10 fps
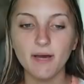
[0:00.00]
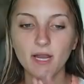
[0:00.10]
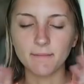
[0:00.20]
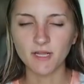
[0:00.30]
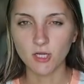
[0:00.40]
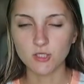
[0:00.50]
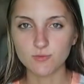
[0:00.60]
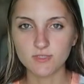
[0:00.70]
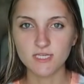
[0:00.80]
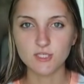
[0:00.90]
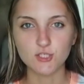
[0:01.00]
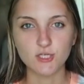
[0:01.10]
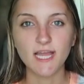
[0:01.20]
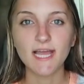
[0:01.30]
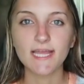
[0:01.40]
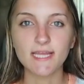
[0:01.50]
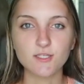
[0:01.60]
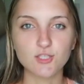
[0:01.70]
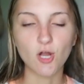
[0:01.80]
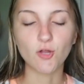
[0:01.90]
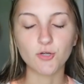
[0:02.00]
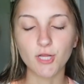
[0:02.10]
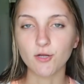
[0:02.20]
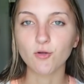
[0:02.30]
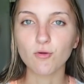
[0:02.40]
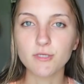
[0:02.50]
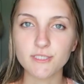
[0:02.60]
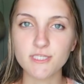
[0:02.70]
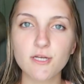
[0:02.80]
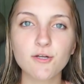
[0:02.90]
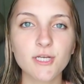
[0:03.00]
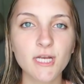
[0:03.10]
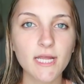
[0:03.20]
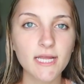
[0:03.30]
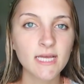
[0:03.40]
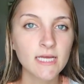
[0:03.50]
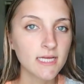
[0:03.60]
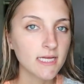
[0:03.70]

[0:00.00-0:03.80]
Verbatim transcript: but I'm not 100% sure yet, and Connor and I are going to dinner tonight,